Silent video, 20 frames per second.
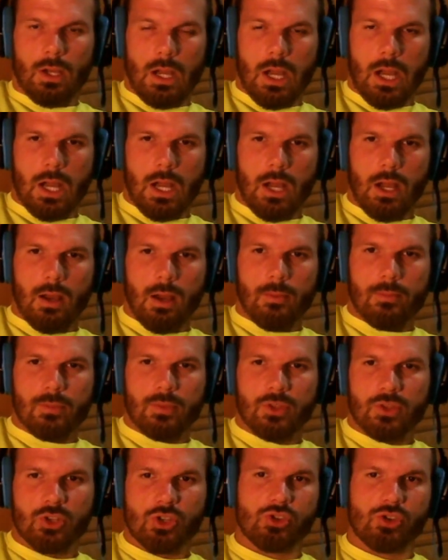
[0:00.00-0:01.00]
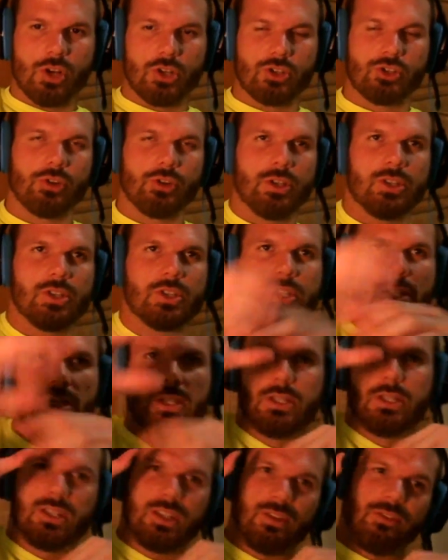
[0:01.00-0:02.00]
The structure
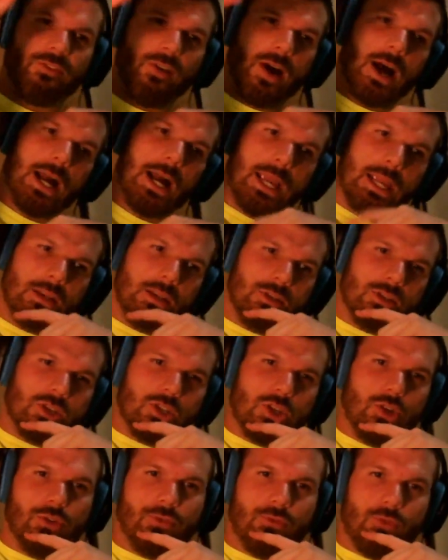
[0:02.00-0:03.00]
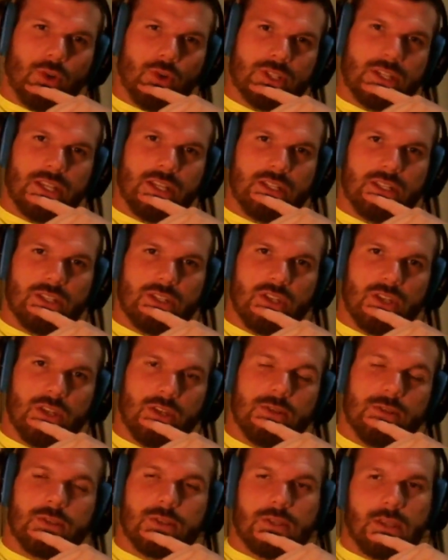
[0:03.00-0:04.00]
is define 2 to 4
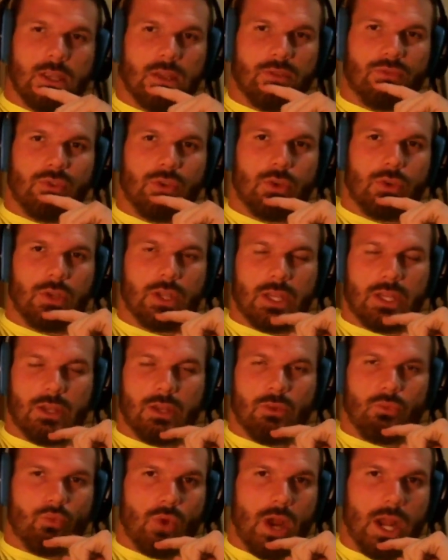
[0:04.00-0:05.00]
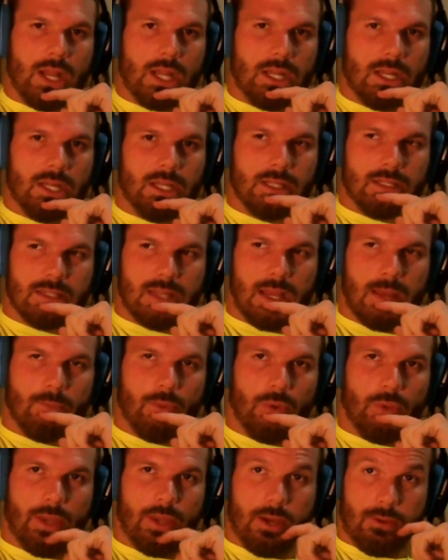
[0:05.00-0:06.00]
sentences. If you can write in an
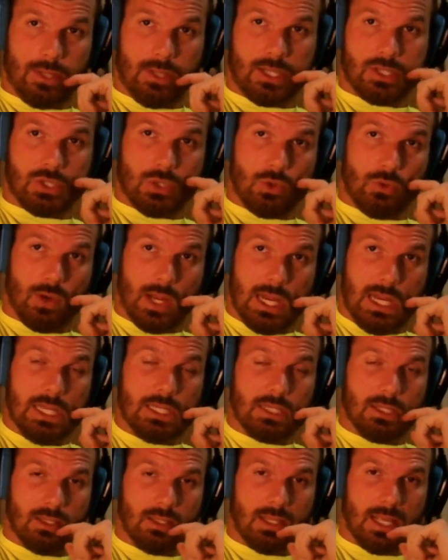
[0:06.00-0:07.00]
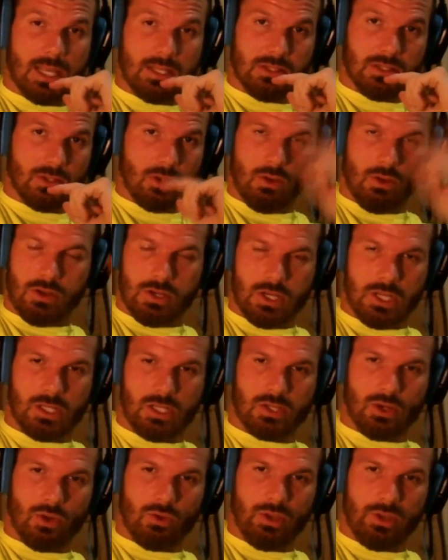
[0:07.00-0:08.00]
example there, that's great. That
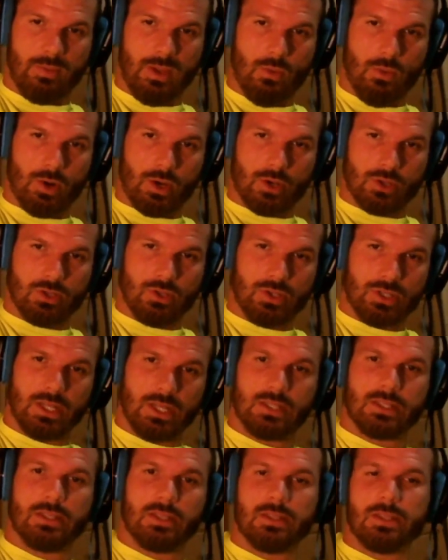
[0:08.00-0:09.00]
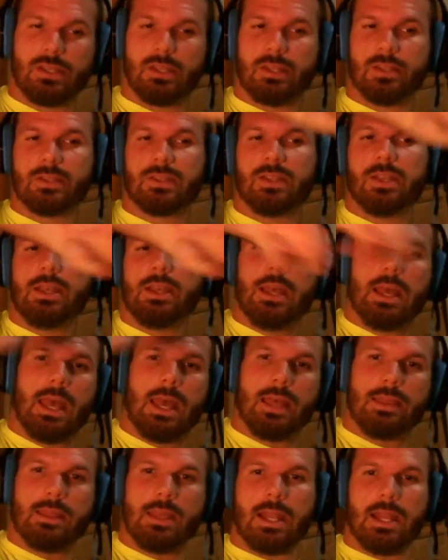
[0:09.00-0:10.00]
needs to only be 1 or 2 sentences.
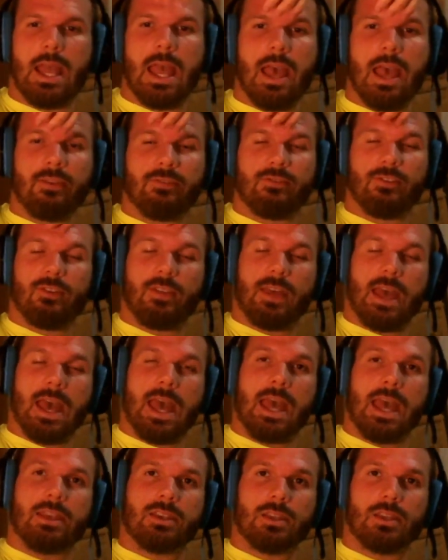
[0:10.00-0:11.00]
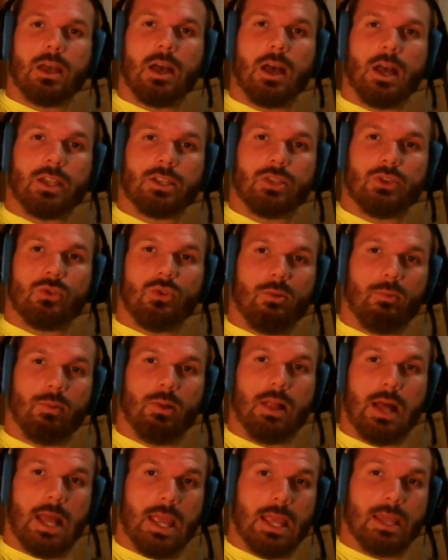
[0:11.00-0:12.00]
And then after that, you
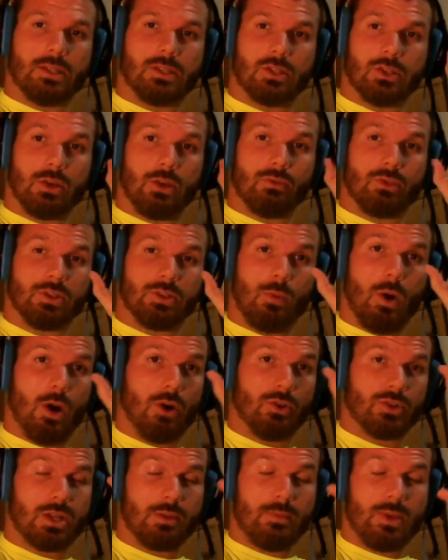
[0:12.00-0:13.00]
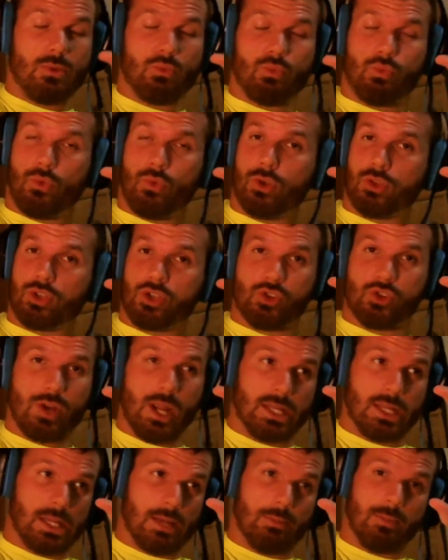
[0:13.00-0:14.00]
apply it. So tomorrow's going to be real
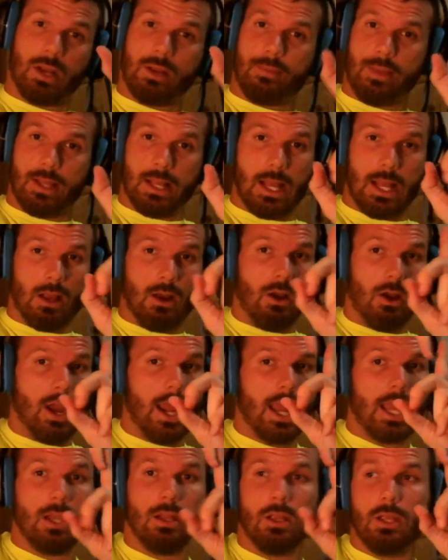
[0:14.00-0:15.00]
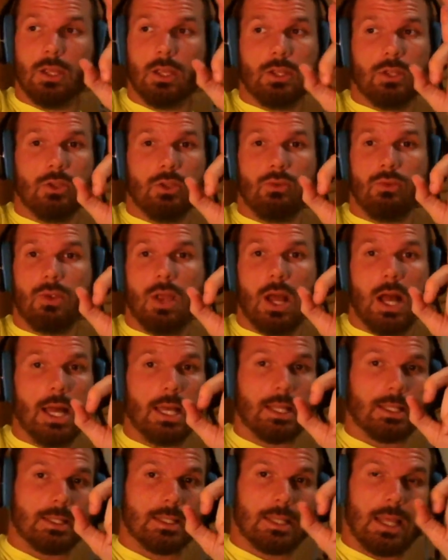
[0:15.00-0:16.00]
strict. I'm going to be like, all right, you
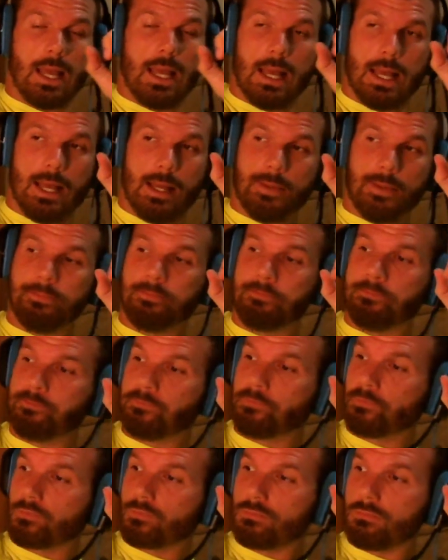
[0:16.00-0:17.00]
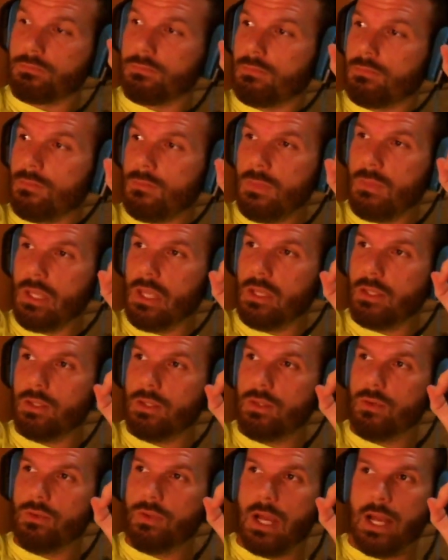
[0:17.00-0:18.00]
got the
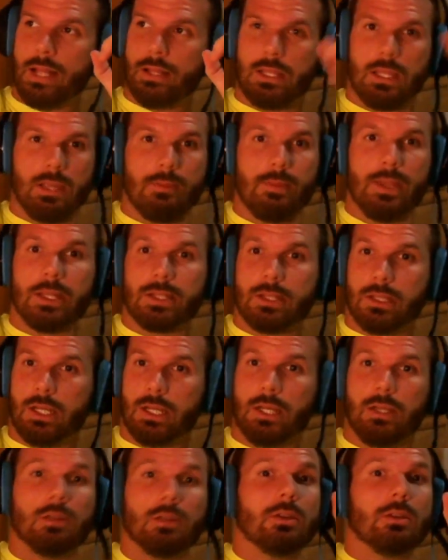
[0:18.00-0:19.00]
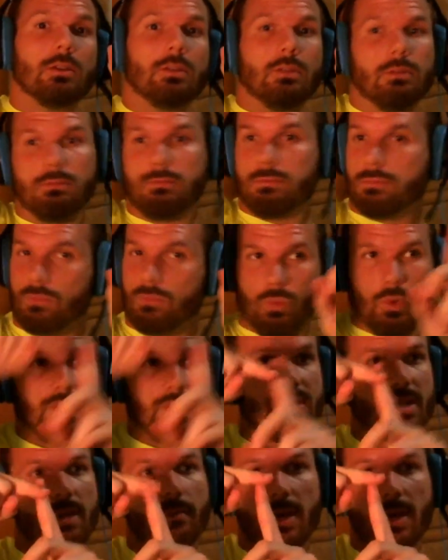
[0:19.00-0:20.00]
amygdala. What
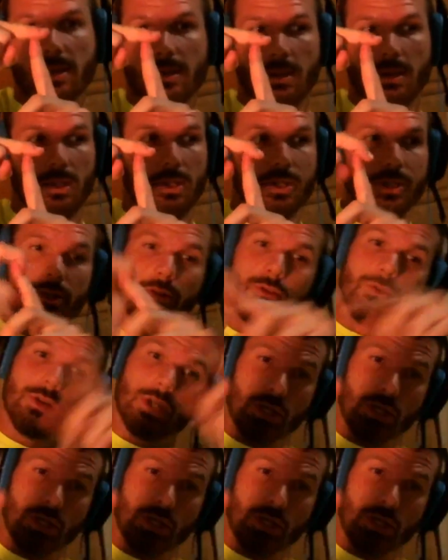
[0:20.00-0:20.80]
does the amygdala do?